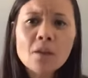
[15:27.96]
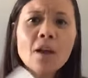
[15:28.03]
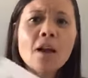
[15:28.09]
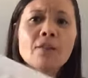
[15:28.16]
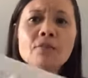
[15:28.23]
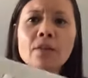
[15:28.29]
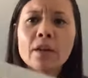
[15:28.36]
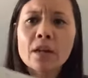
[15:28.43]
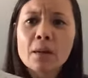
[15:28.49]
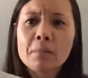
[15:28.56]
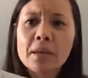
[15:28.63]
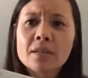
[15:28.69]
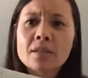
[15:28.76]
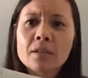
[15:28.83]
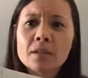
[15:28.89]
I feel like I
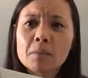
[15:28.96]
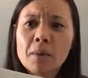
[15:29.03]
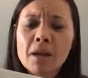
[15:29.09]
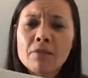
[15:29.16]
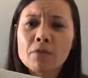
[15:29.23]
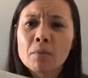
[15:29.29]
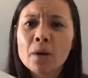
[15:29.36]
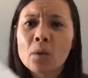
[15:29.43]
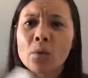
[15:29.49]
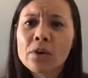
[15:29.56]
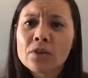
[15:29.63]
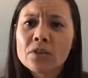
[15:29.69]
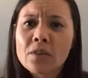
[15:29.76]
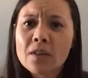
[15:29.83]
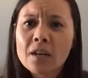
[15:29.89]
basically pay for my
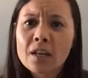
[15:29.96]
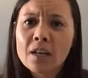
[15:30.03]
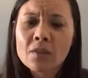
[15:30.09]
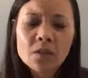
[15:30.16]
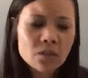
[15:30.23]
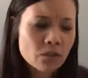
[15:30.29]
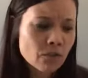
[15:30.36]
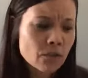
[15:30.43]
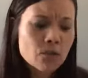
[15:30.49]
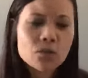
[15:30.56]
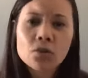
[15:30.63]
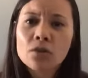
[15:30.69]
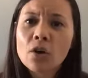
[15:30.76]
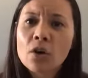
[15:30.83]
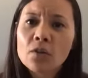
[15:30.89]
oils and then I get the
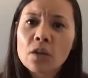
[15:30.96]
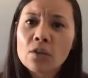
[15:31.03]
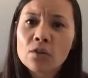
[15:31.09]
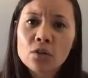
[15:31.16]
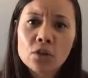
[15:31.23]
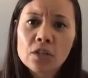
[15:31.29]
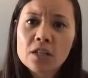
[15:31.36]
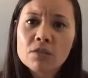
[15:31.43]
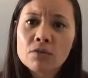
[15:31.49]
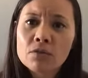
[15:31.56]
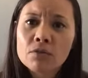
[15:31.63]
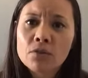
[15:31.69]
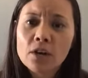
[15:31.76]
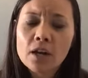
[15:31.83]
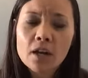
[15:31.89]
diffuser and all the other goodies for
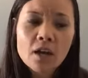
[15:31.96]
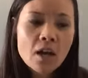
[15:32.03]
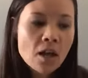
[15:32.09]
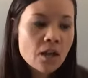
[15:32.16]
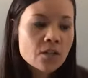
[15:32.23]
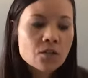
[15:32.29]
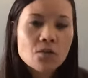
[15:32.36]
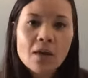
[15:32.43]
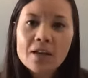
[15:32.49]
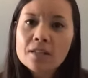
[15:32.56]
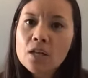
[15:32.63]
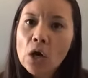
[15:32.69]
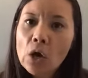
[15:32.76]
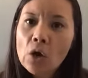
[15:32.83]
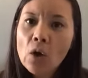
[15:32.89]
free. So that's
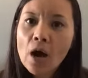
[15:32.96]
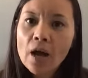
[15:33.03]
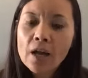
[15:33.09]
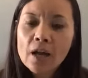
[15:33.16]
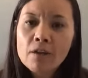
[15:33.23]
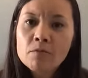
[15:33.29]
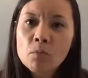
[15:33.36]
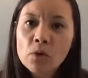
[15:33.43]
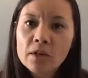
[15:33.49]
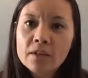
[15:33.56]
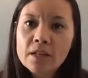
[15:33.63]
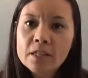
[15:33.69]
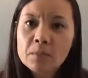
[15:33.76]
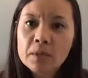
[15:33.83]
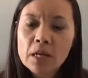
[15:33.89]
how I have more or
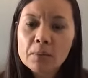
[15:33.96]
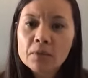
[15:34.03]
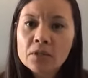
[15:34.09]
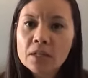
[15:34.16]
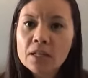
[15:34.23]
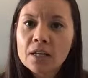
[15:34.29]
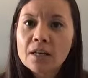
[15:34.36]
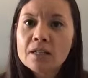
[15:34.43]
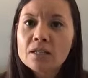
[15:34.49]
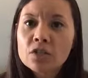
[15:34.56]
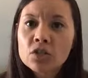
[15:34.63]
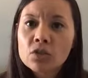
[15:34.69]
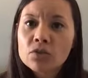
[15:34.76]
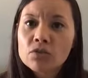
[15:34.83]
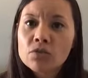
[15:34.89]
less been able to get
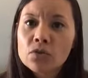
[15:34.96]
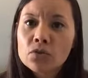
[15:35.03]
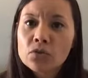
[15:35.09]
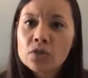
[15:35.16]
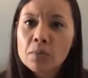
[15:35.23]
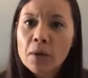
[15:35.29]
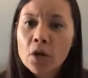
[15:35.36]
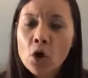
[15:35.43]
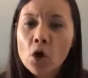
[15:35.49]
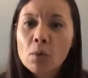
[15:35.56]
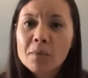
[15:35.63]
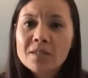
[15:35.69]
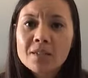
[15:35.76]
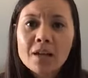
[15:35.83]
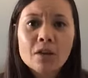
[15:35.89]
additional diffusers in my home,
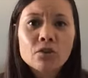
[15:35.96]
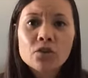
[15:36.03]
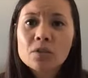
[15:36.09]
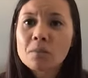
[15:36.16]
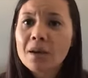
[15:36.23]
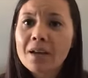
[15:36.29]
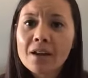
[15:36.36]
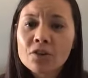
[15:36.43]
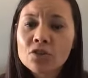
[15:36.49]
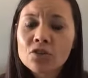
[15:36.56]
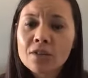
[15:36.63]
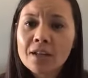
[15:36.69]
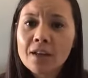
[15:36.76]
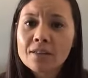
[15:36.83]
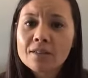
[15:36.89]
is that I'll just buy extra
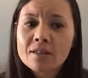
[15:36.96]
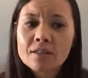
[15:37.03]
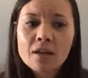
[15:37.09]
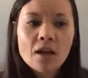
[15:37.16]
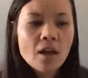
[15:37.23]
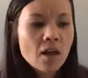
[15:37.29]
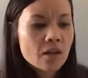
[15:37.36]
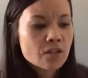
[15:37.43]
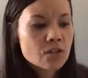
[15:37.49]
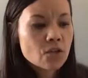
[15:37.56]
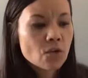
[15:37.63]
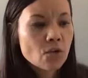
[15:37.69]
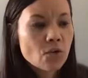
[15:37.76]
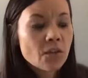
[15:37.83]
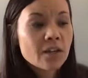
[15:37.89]
kits.
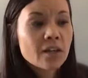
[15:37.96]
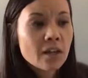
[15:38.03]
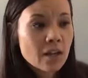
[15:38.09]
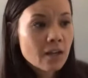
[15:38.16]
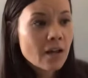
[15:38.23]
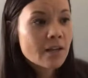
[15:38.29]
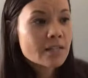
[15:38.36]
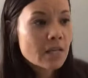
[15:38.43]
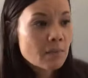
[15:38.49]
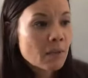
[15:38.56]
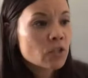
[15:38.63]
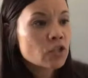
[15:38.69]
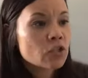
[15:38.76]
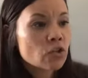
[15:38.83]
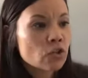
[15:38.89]
So the kit, as I
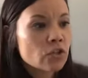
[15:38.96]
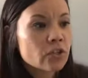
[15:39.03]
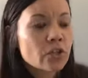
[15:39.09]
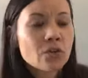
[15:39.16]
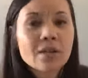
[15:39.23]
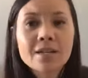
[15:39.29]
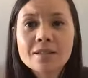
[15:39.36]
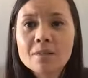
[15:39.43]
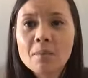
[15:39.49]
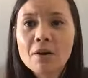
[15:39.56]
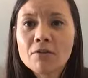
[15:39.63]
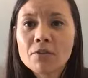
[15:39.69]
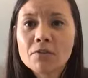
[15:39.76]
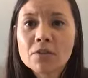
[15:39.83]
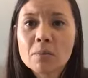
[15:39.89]
mentioned earlier, is
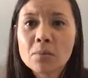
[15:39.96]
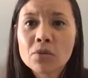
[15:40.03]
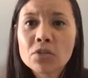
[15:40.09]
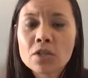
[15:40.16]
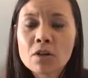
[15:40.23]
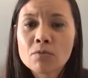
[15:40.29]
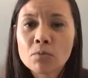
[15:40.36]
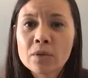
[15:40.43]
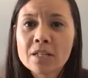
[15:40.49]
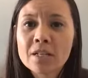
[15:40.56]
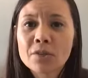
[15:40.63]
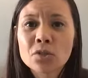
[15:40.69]
about 50% off retail.